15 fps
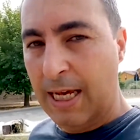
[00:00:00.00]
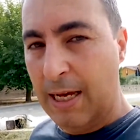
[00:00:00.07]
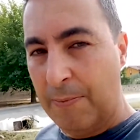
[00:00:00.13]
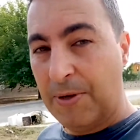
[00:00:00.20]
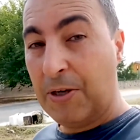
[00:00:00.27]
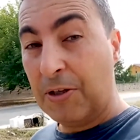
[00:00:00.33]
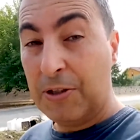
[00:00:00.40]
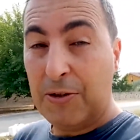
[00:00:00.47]

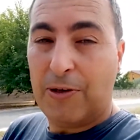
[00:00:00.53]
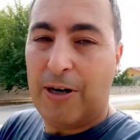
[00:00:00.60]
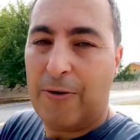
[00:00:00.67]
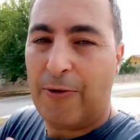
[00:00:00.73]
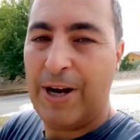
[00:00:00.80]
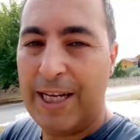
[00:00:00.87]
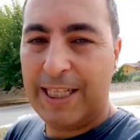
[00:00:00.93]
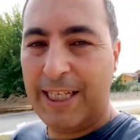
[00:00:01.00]
because you are
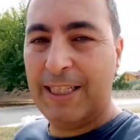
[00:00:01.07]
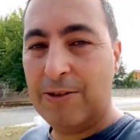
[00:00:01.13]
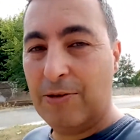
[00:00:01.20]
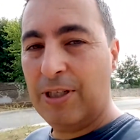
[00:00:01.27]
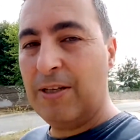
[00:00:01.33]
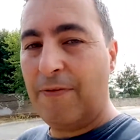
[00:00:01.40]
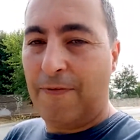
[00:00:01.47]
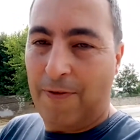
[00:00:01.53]
already
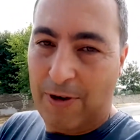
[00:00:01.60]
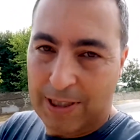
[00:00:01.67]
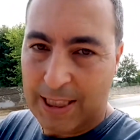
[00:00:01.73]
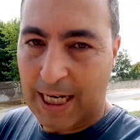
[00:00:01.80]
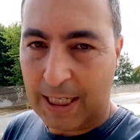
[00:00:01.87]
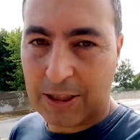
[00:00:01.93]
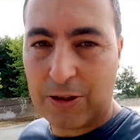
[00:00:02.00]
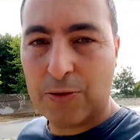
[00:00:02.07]
doing the first
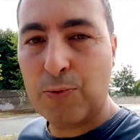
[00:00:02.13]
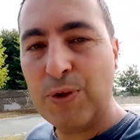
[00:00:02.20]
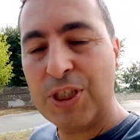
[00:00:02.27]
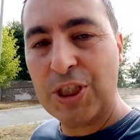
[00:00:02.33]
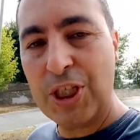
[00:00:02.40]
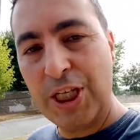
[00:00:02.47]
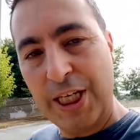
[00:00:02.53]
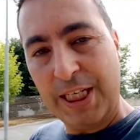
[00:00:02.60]
action
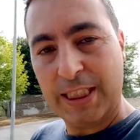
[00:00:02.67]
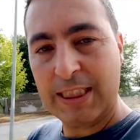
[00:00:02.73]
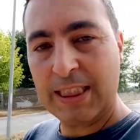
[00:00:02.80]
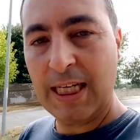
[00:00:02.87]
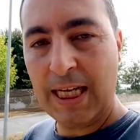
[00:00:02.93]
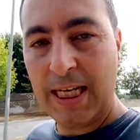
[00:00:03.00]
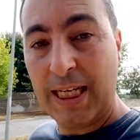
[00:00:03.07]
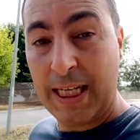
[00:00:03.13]
which is
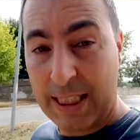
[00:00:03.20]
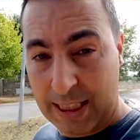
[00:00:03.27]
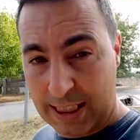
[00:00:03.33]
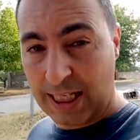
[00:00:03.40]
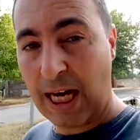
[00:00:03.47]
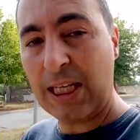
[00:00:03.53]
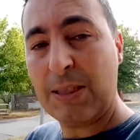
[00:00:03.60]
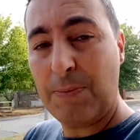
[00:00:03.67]

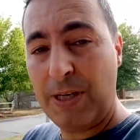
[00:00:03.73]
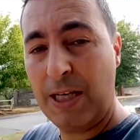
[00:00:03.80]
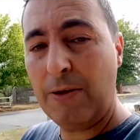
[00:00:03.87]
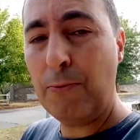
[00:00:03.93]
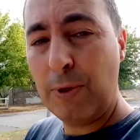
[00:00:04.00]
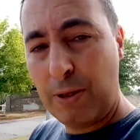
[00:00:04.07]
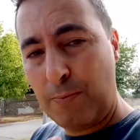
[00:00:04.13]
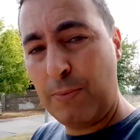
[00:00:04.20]
start
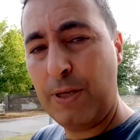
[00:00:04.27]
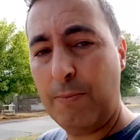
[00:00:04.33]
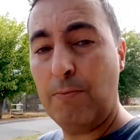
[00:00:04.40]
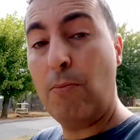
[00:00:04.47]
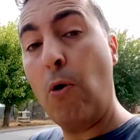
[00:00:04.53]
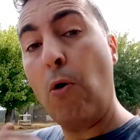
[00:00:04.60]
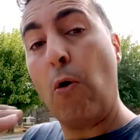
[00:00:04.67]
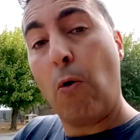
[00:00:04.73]
speaking with
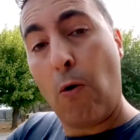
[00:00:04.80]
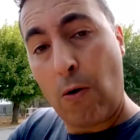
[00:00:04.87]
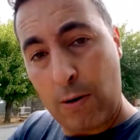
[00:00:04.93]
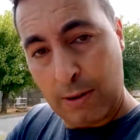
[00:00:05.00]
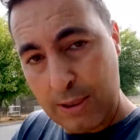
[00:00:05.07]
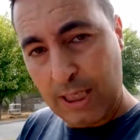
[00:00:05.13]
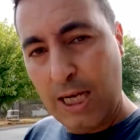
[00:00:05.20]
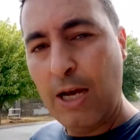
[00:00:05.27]
more
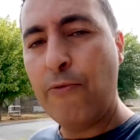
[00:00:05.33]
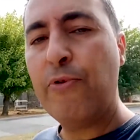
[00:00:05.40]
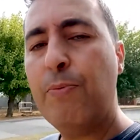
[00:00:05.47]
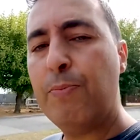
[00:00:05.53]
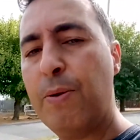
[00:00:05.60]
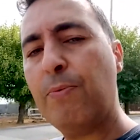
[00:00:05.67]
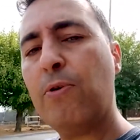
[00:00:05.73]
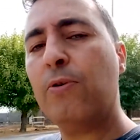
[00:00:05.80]
with
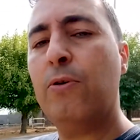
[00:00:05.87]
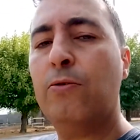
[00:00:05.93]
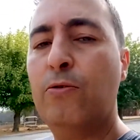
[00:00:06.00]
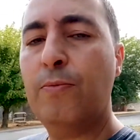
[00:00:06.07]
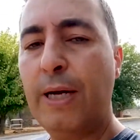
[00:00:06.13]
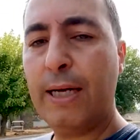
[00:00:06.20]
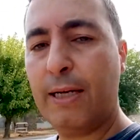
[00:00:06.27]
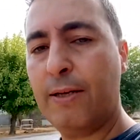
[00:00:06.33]
people who
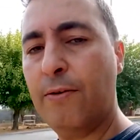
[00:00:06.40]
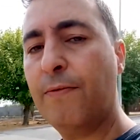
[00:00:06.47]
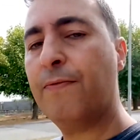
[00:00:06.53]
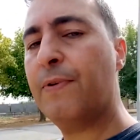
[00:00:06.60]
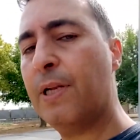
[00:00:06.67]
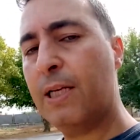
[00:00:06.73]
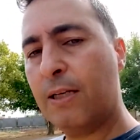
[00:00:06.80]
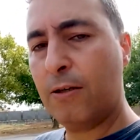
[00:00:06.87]
make you
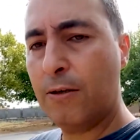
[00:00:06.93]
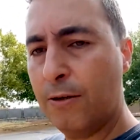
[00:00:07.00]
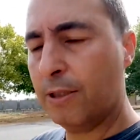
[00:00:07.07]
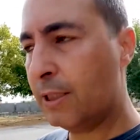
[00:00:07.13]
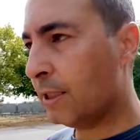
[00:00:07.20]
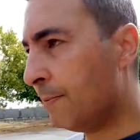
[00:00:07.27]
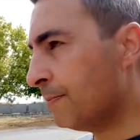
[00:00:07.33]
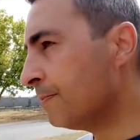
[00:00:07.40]
feeling good